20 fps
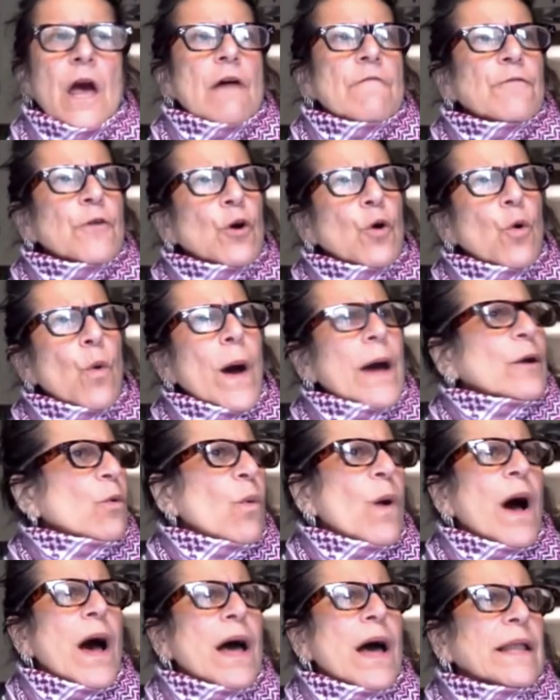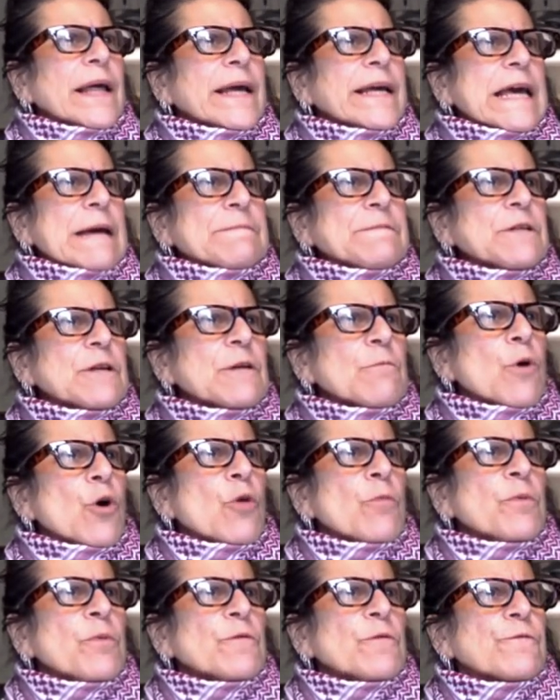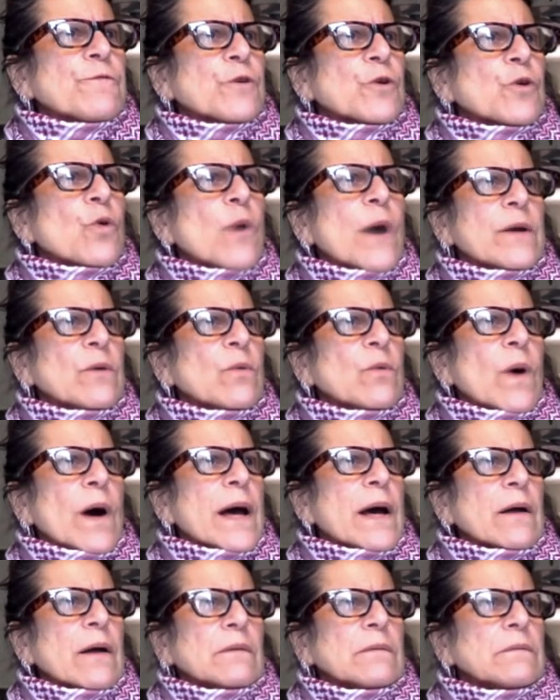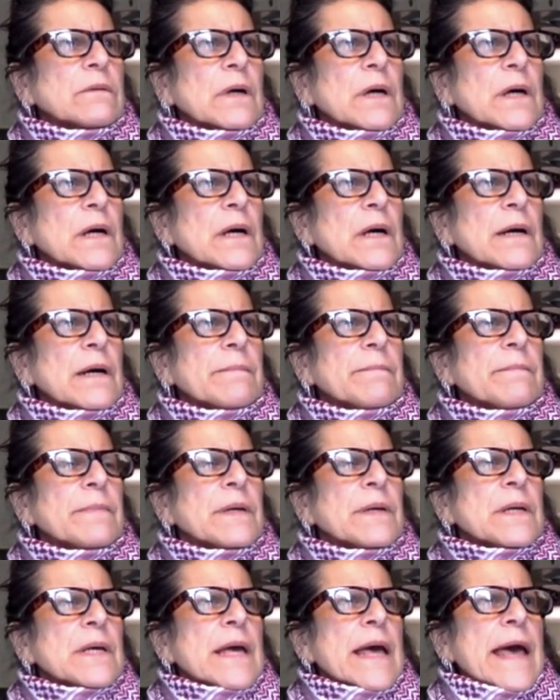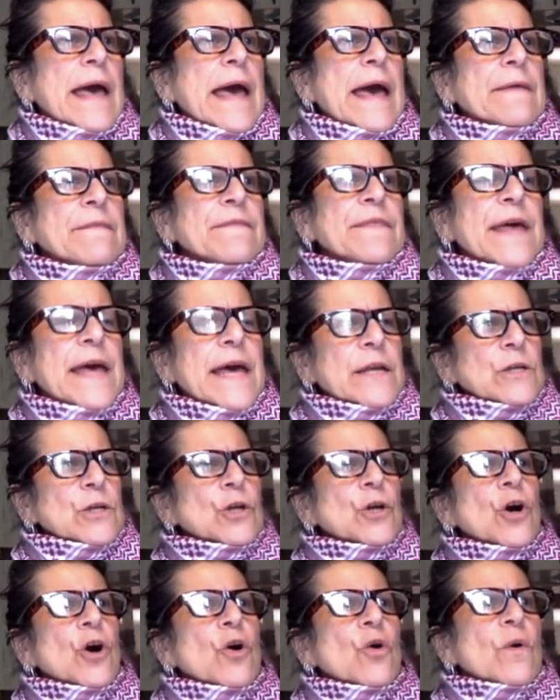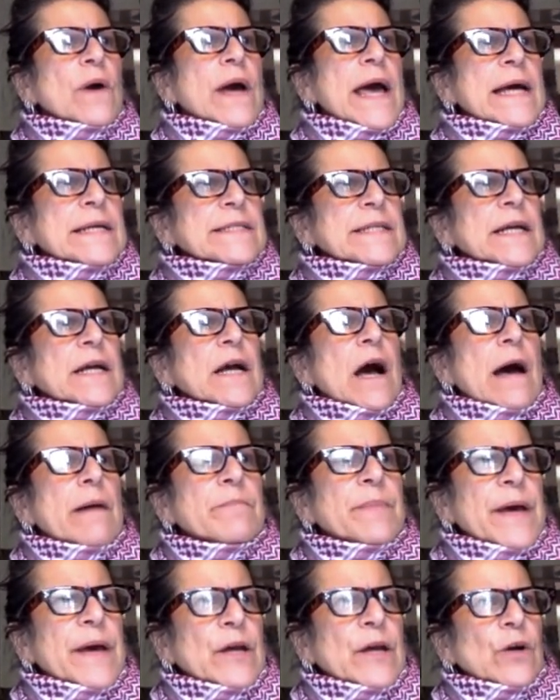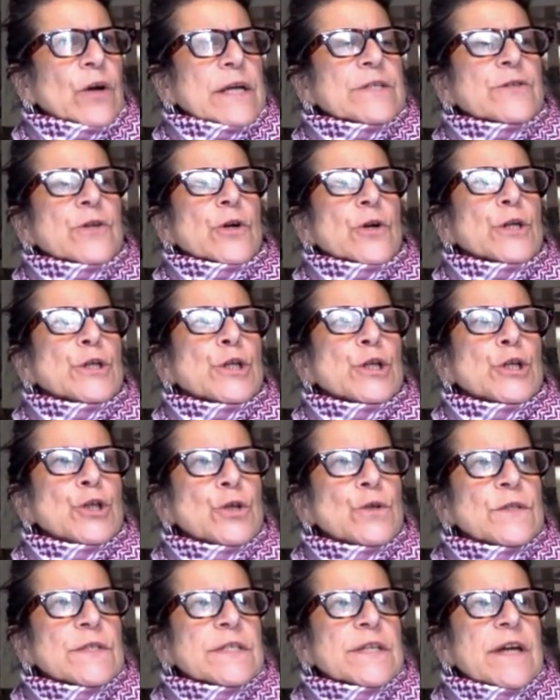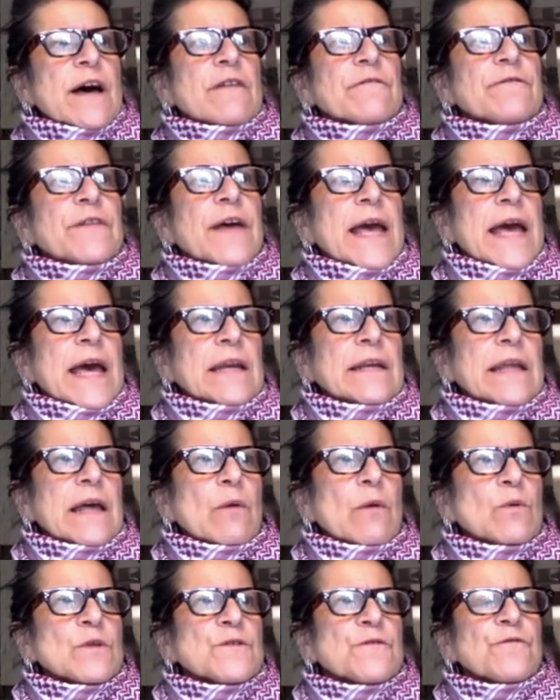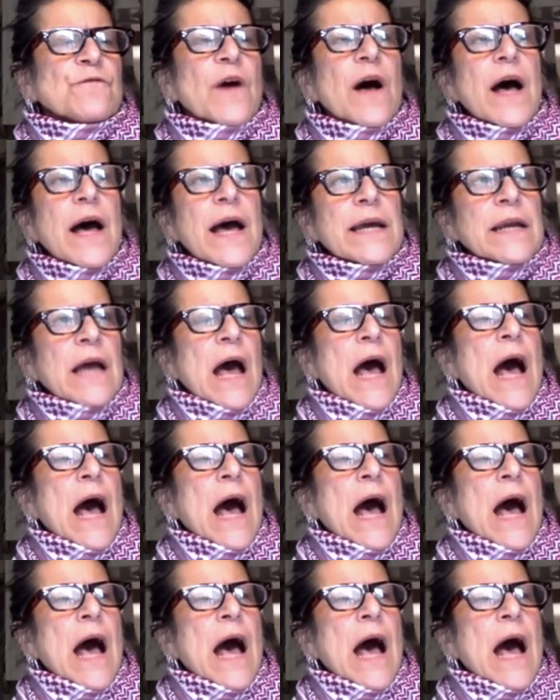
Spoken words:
For quite a while. I kept it immobile for quite a while. And then, as it got better, I started to do stuff, and that was fine.